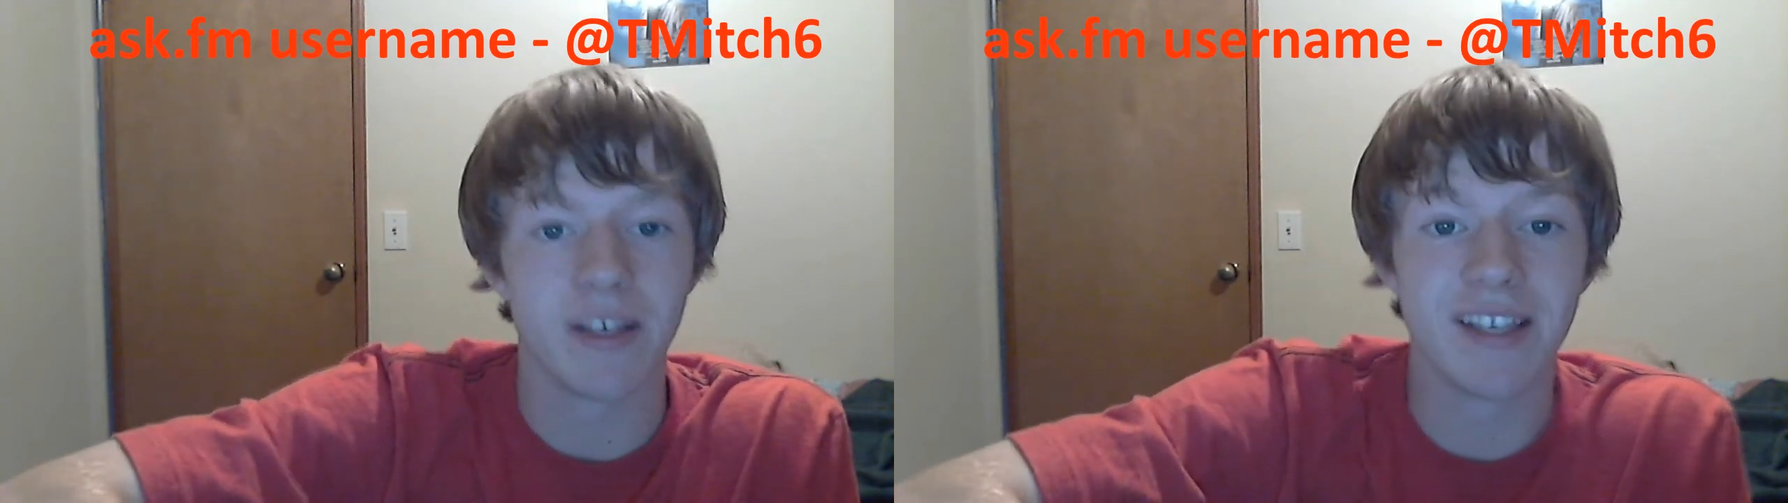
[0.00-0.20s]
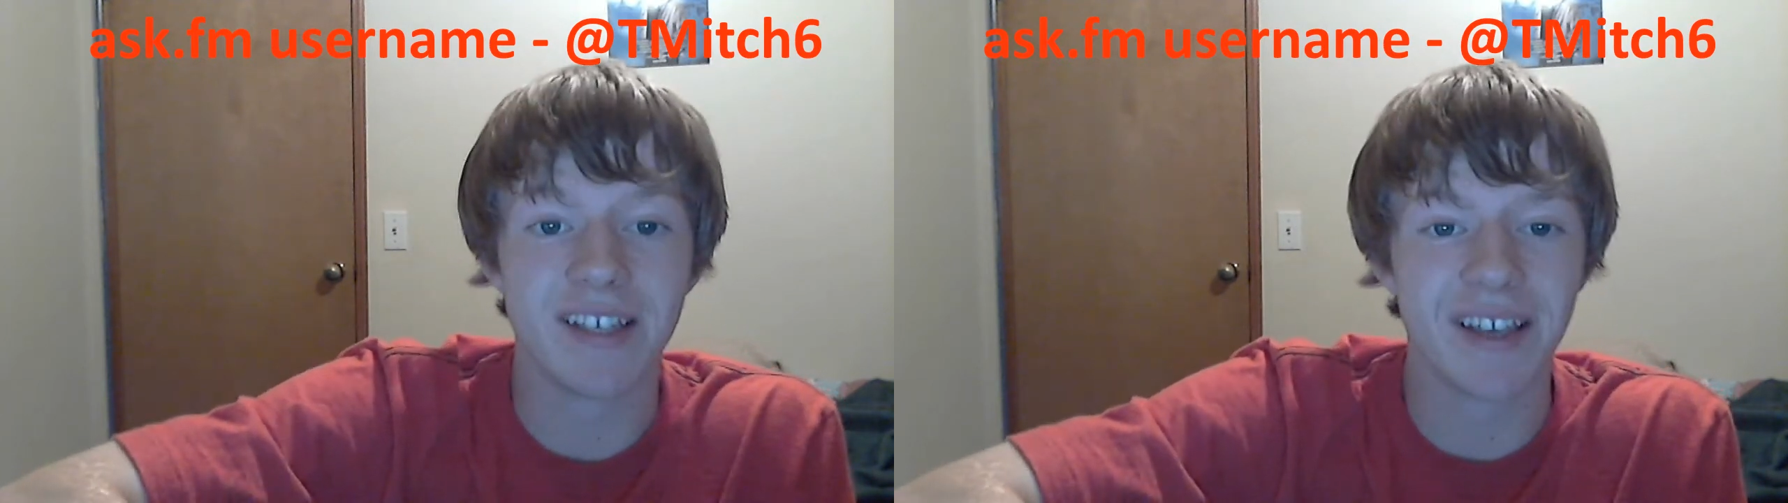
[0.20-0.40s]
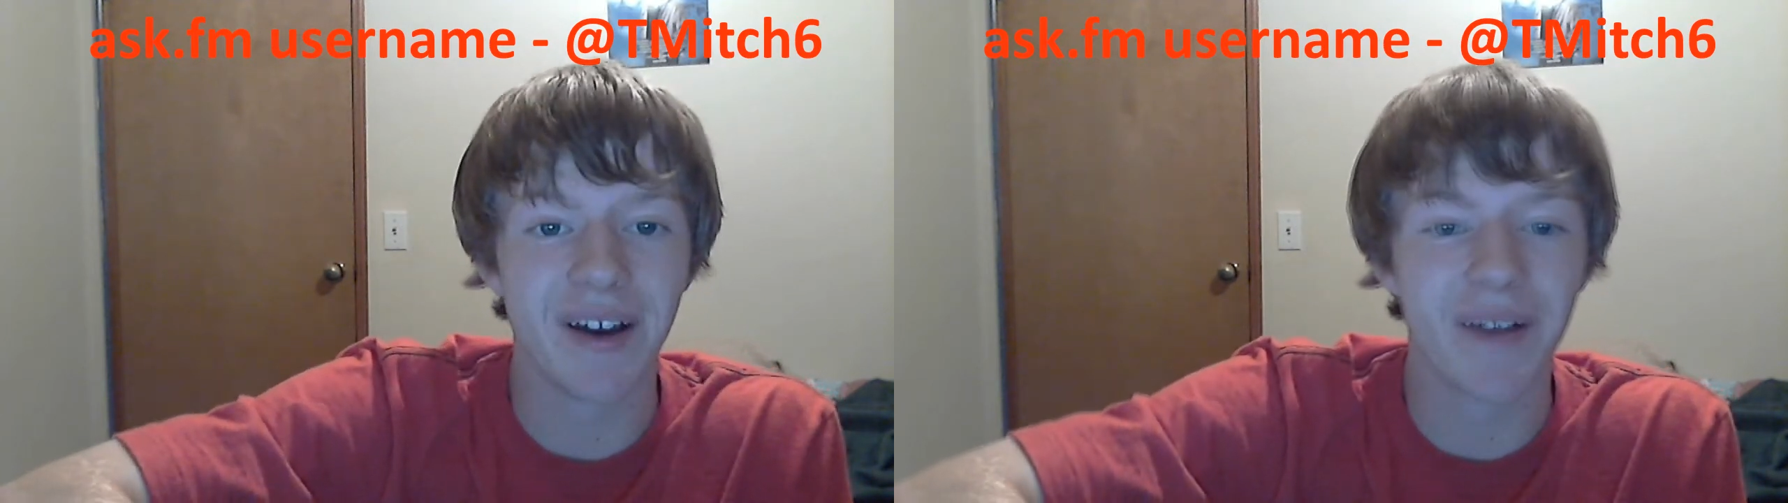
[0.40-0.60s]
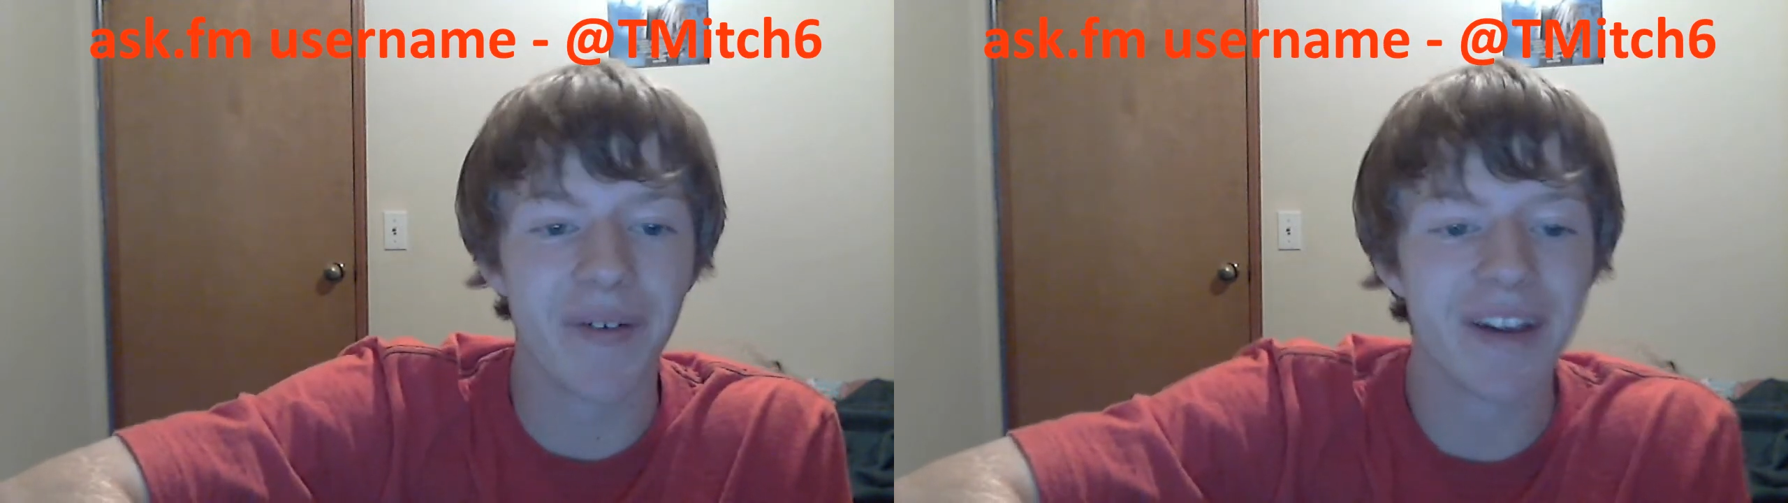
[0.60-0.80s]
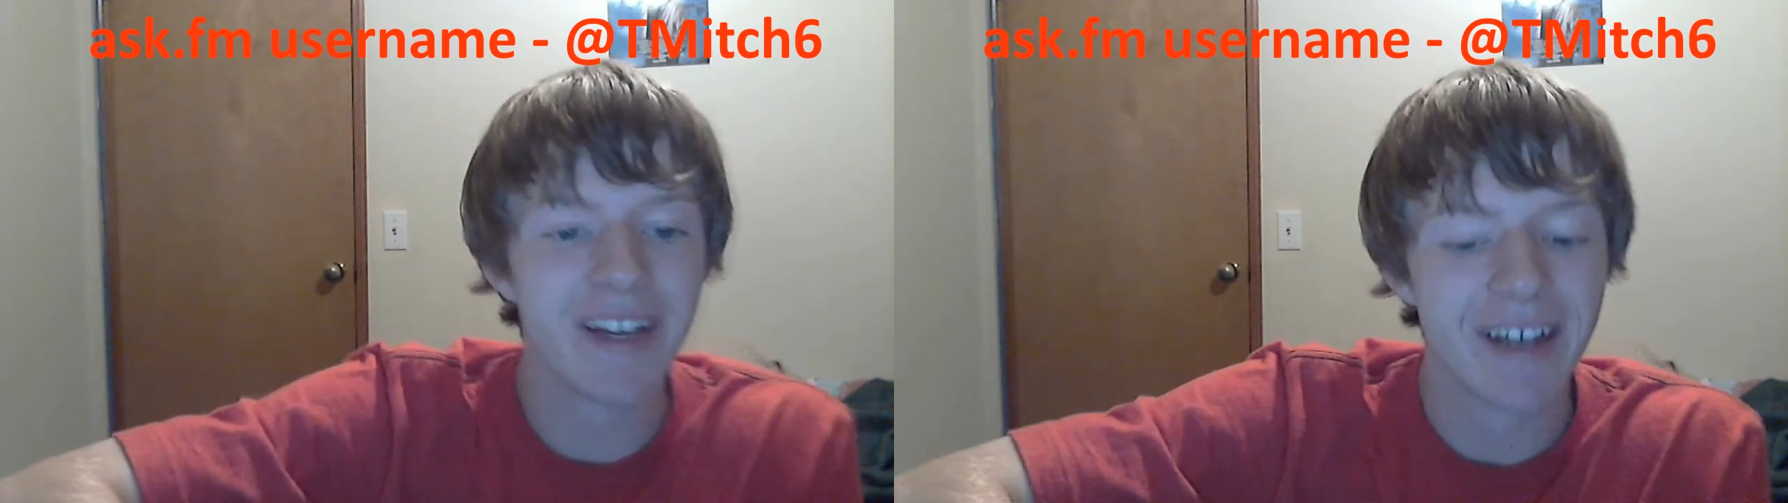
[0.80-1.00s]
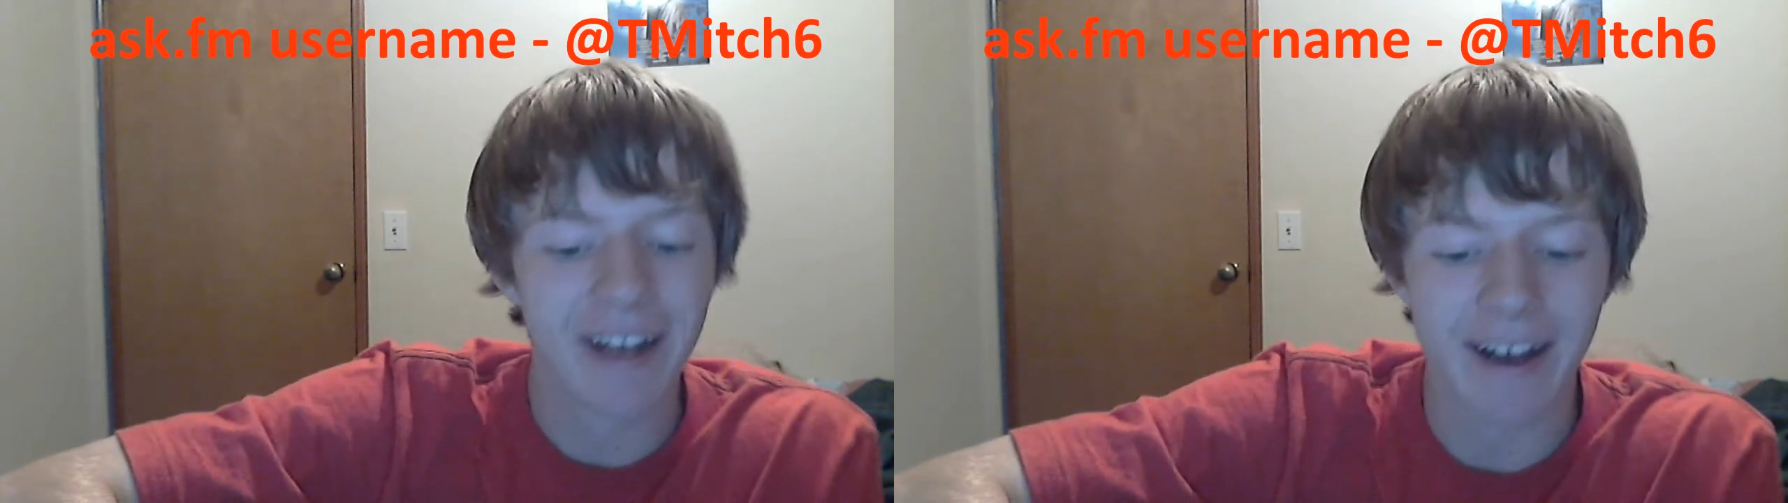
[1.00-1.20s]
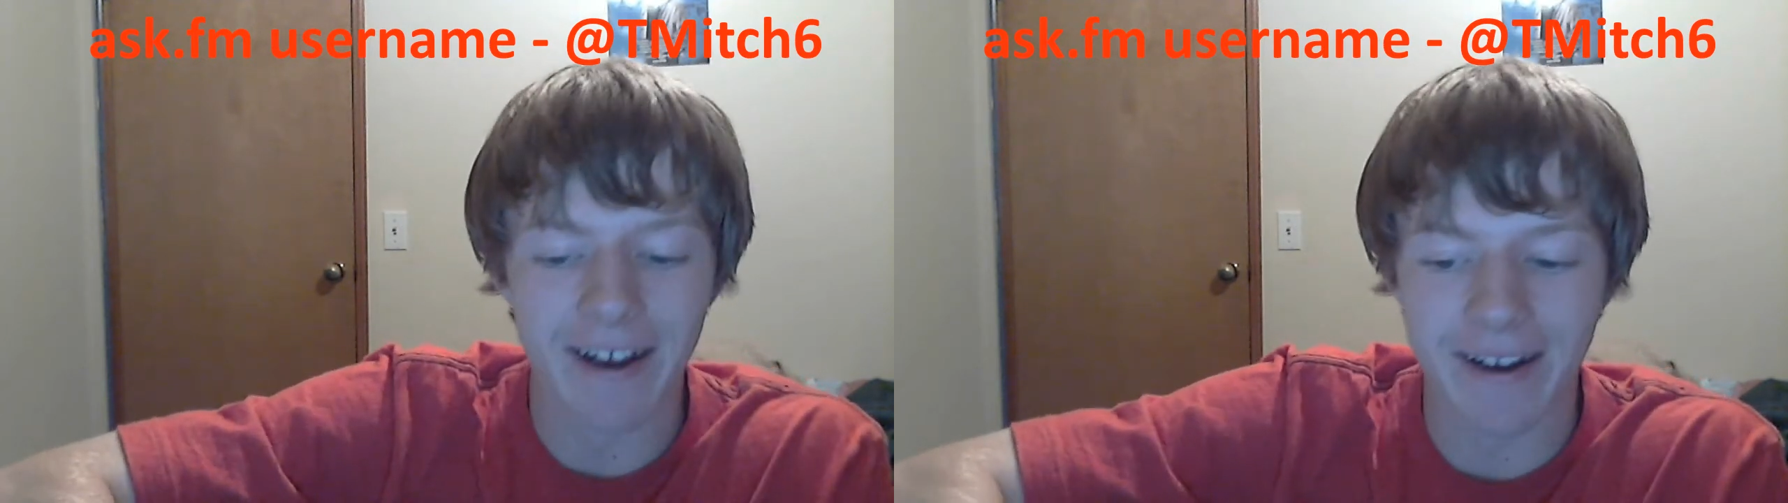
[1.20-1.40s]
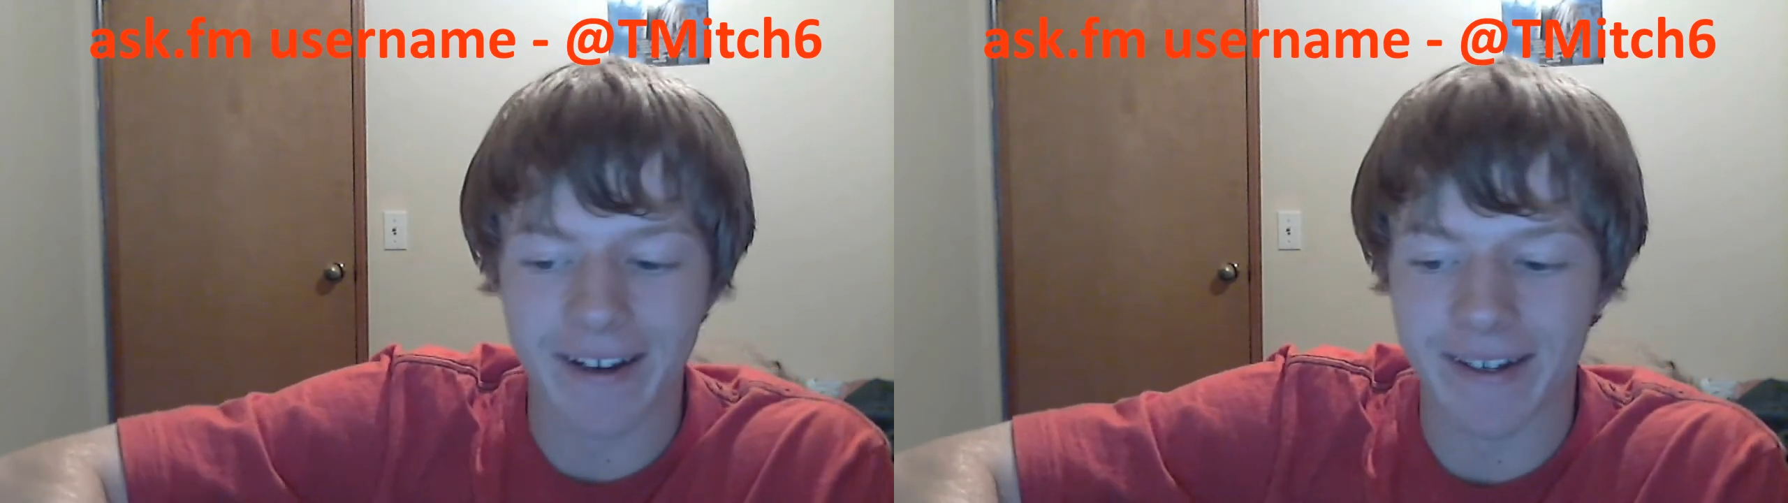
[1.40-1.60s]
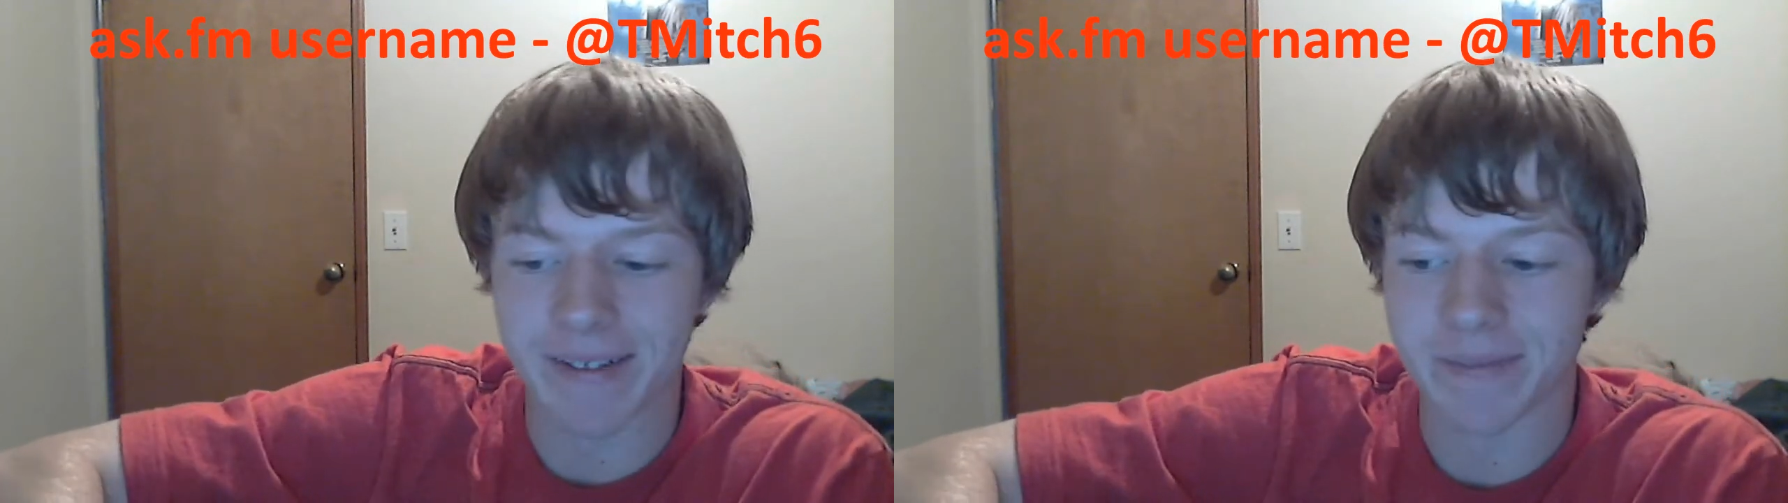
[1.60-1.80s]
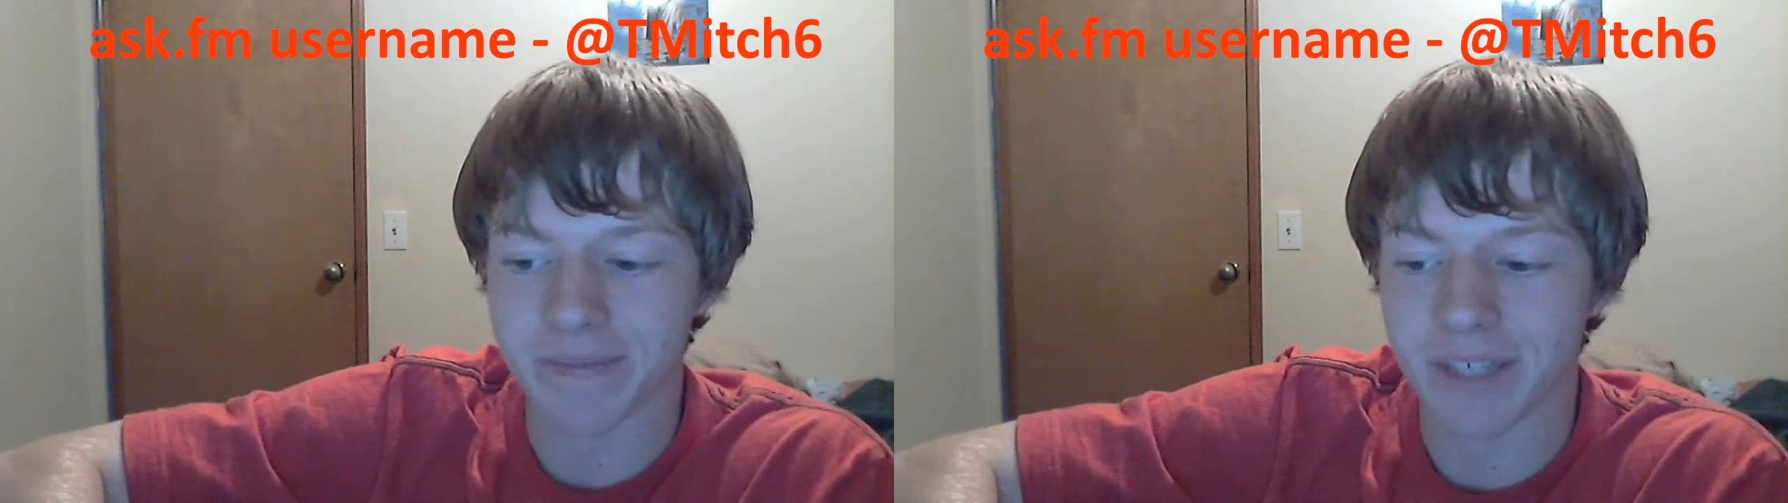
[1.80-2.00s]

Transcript: be so uh,